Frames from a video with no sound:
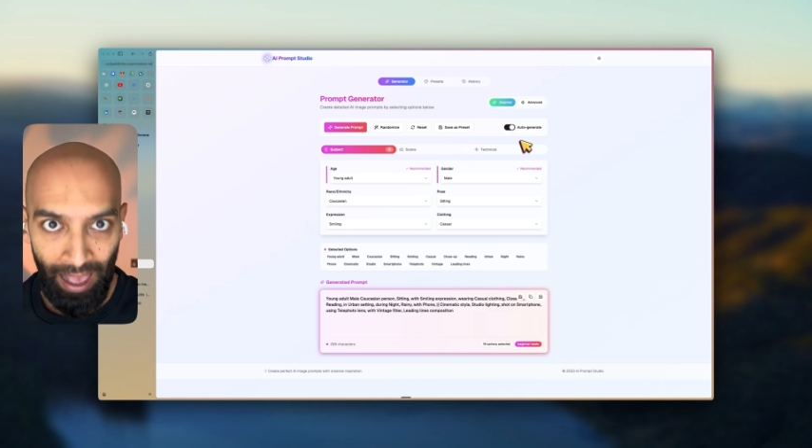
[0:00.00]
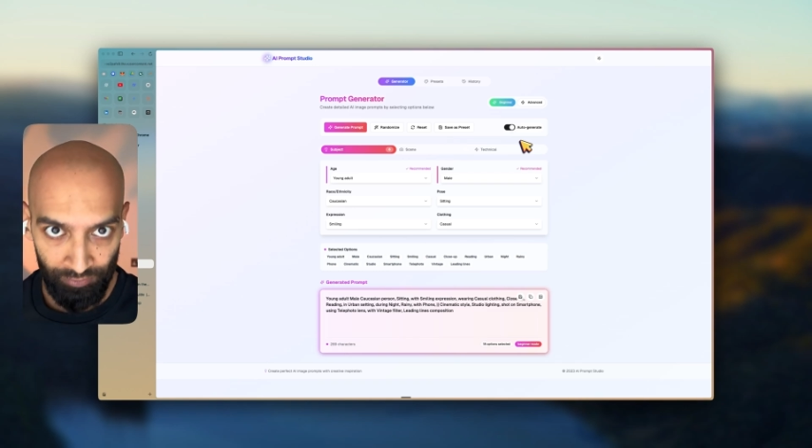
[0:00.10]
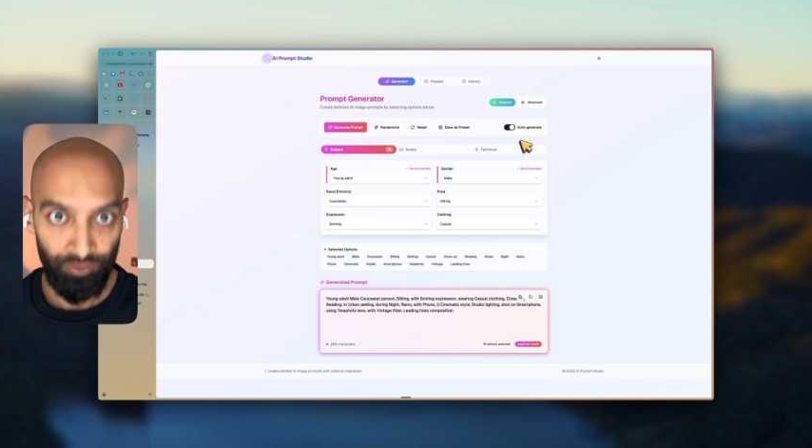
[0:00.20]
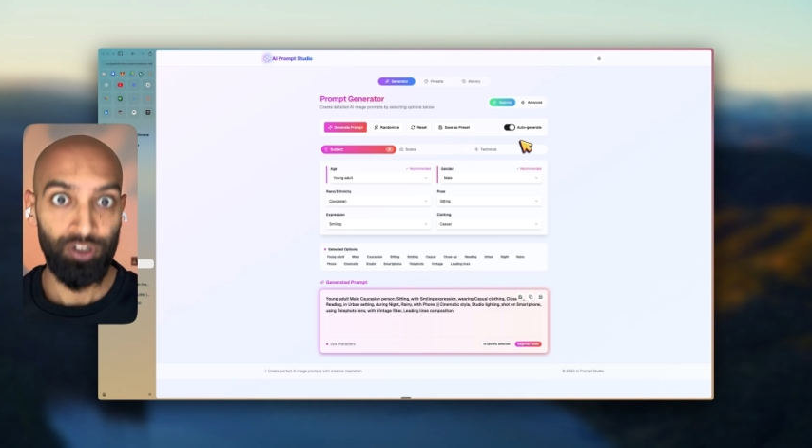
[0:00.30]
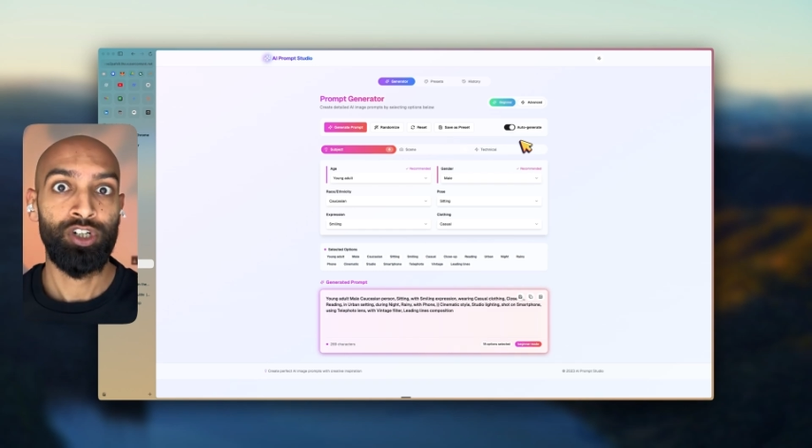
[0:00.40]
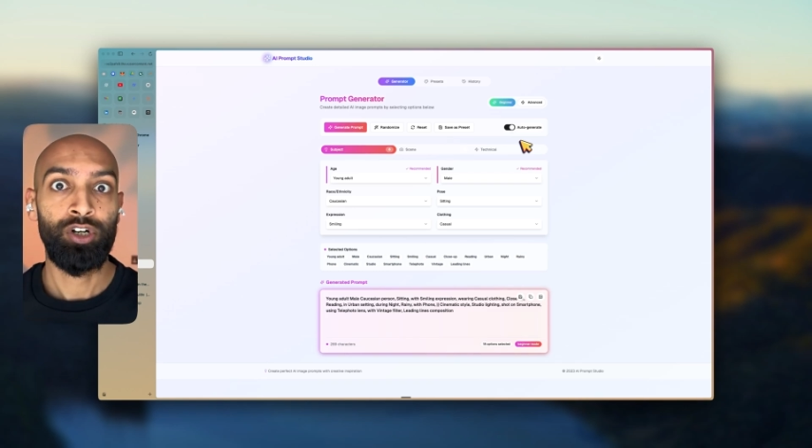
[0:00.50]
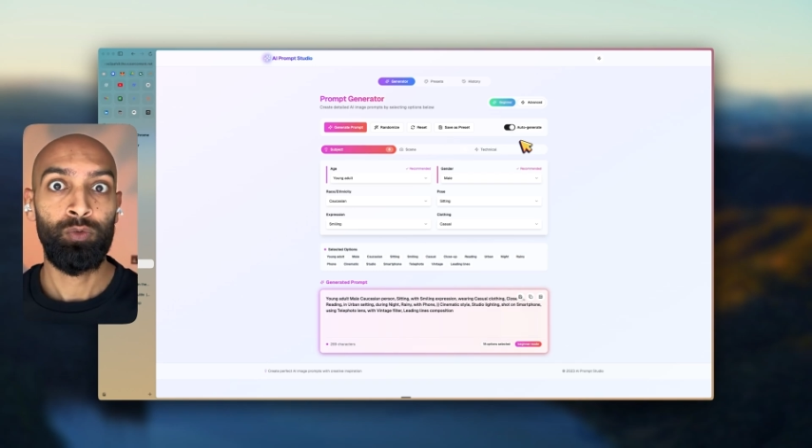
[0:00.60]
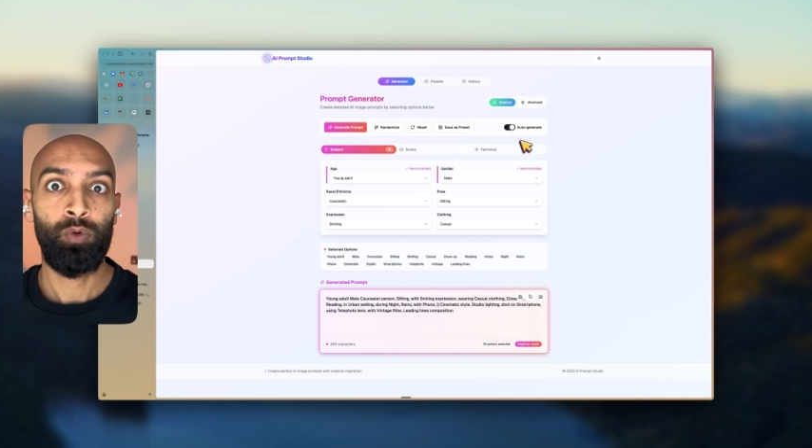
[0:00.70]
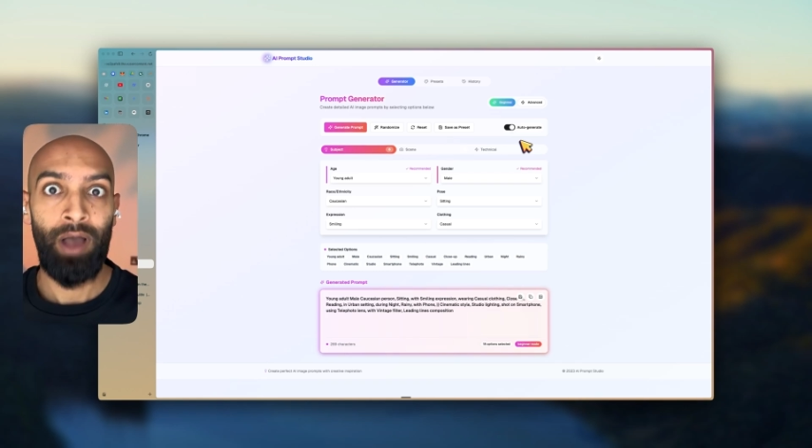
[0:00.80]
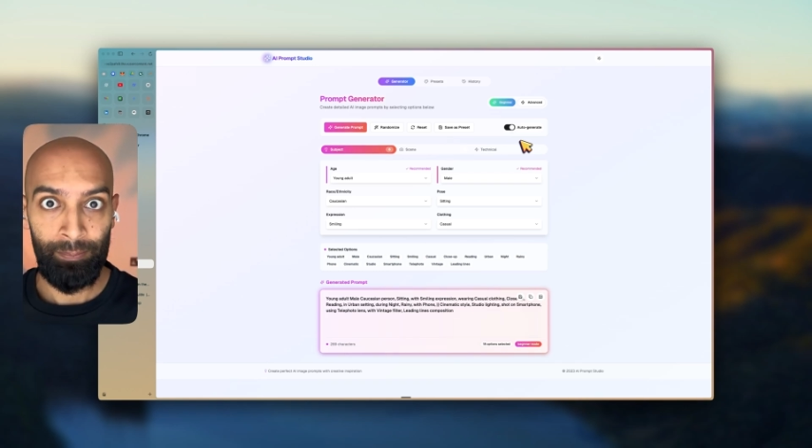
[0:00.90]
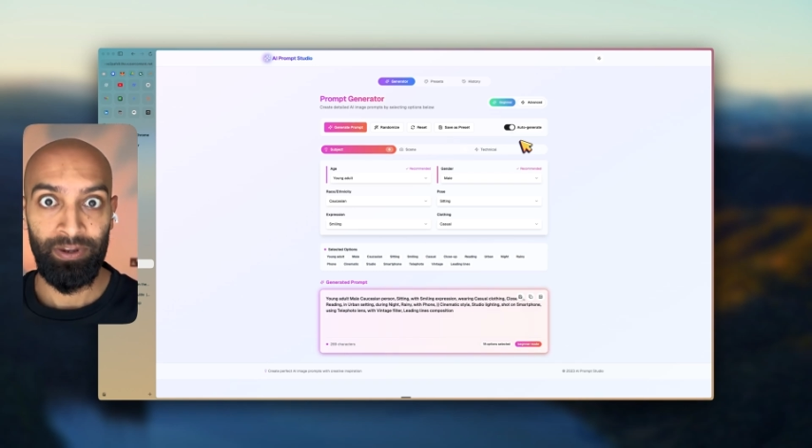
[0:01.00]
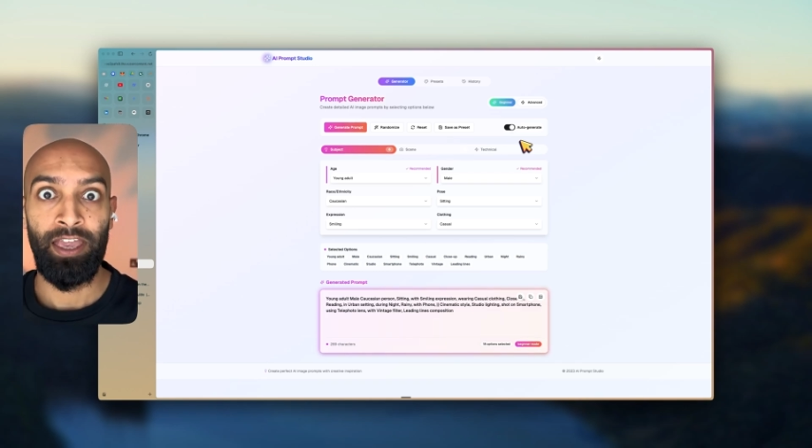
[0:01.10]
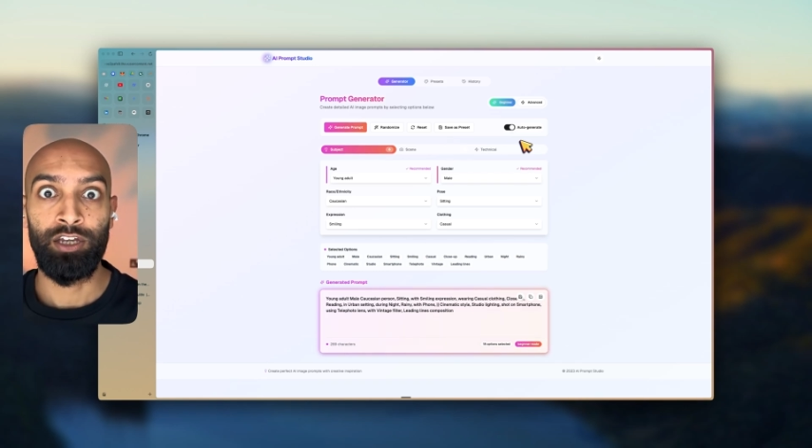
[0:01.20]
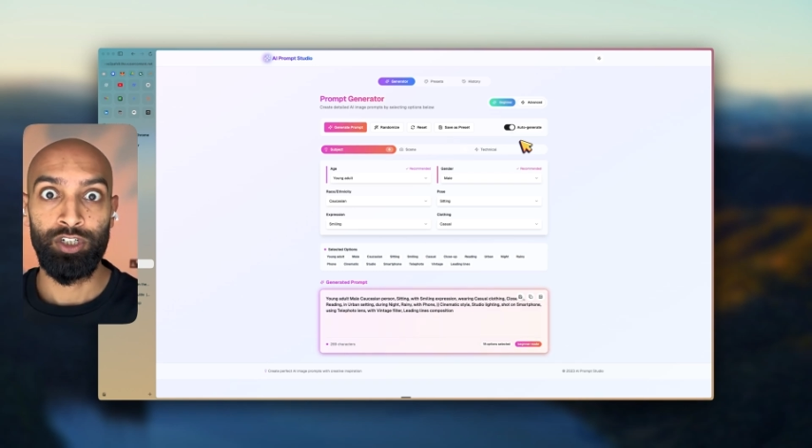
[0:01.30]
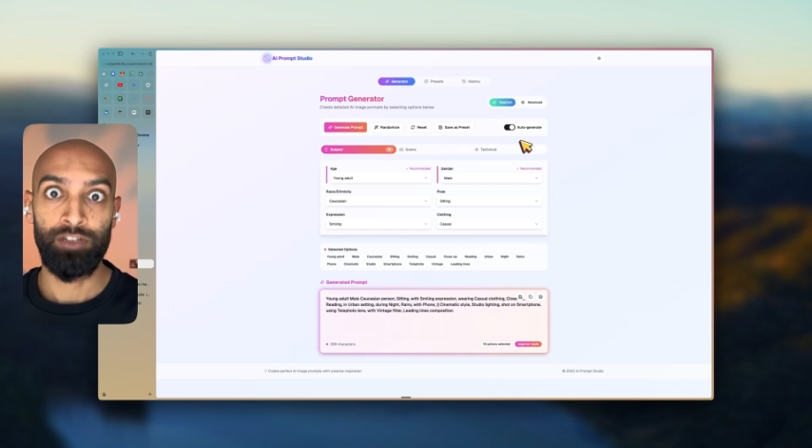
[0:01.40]
functional
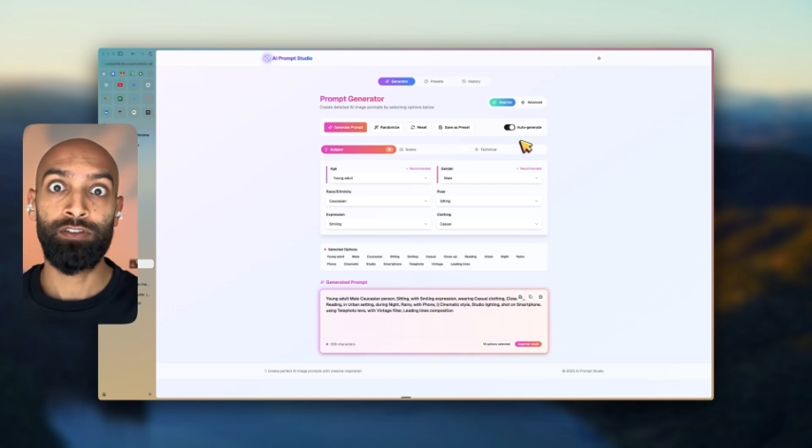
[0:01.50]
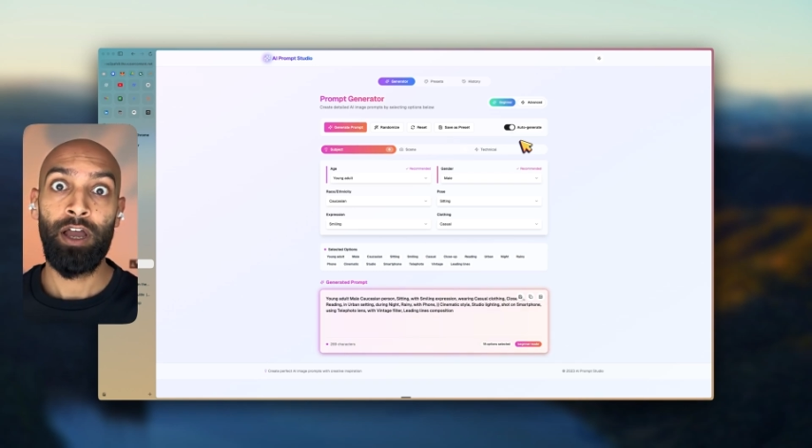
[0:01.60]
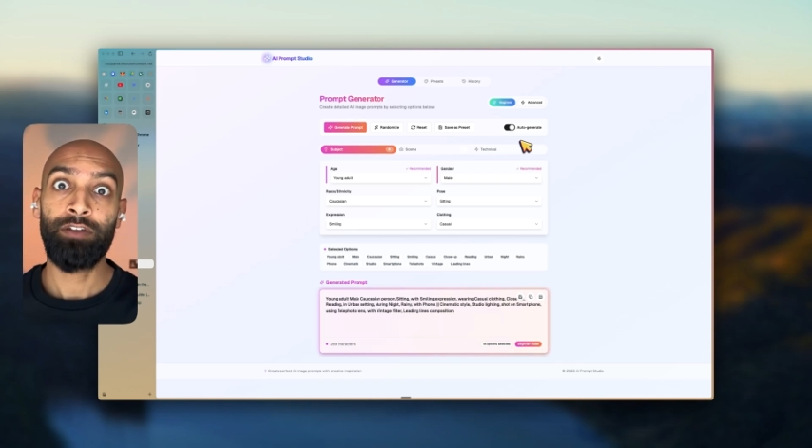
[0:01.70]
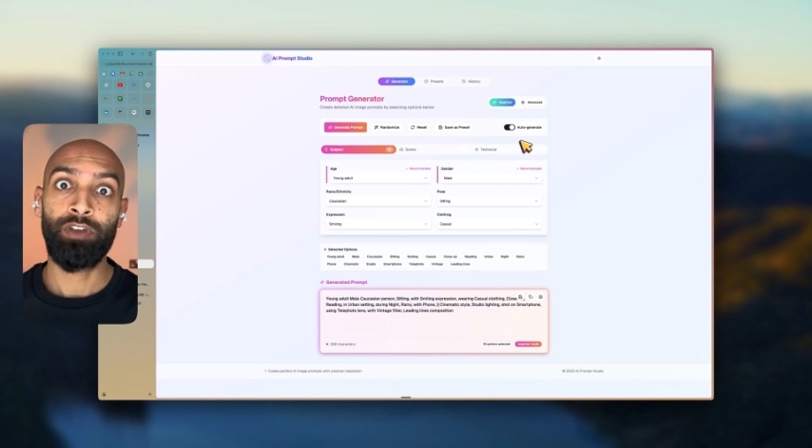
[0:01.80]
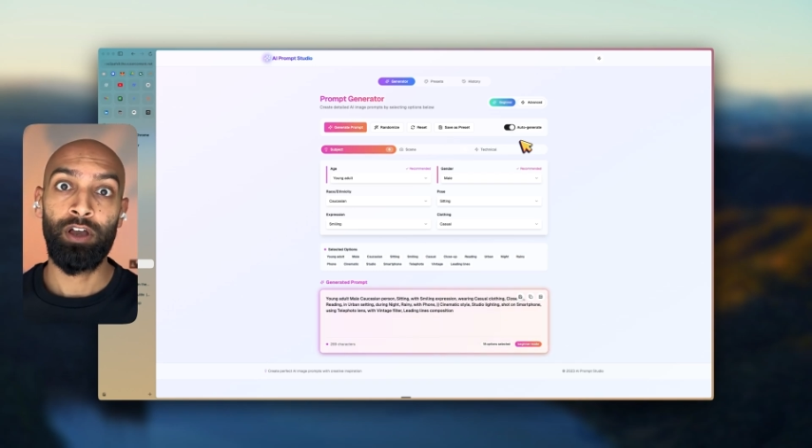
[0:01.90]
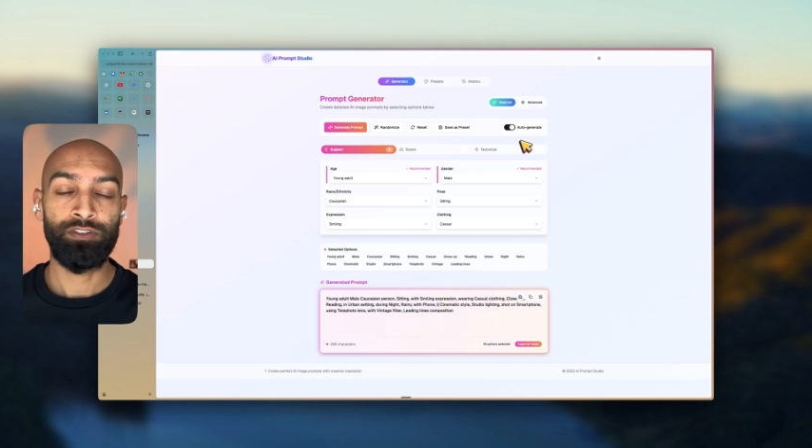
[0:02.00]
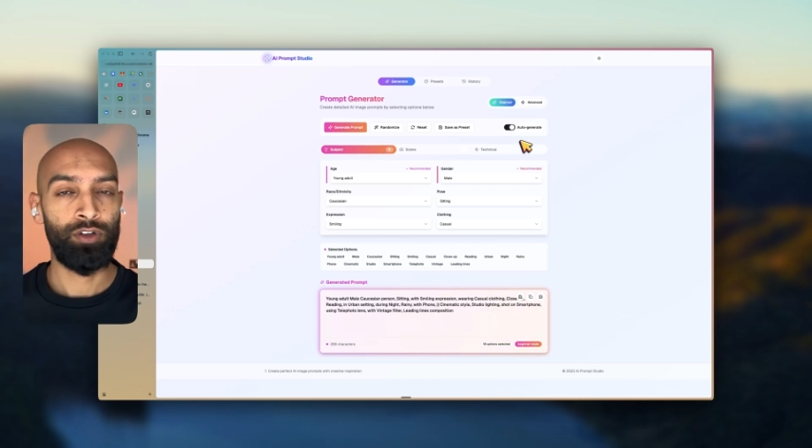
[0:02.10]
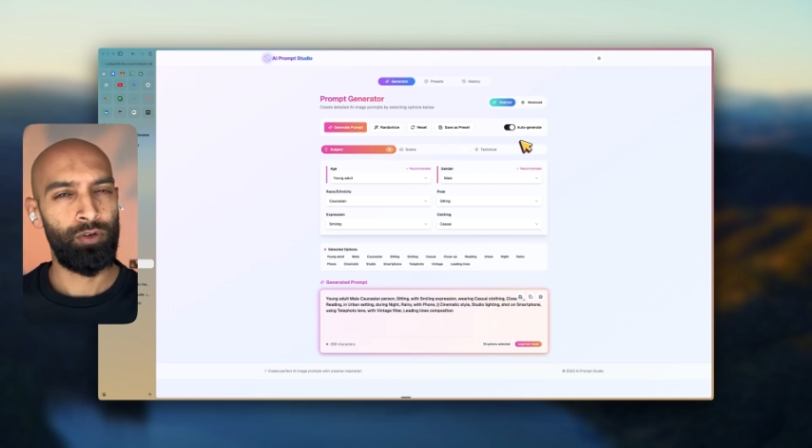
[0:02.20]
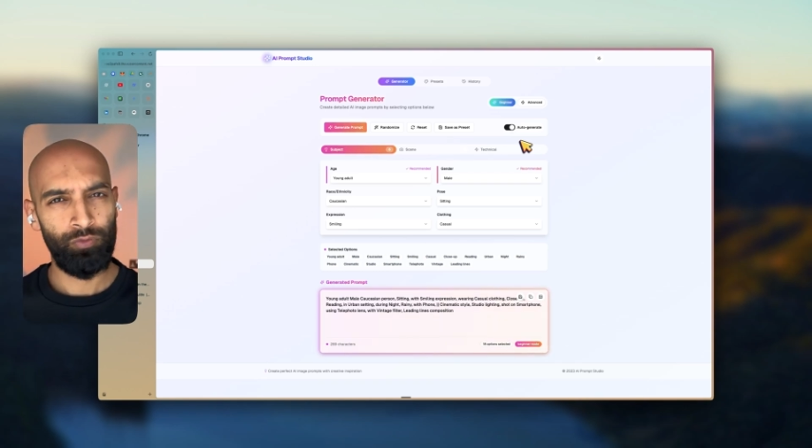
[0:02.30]
application inside of Cursor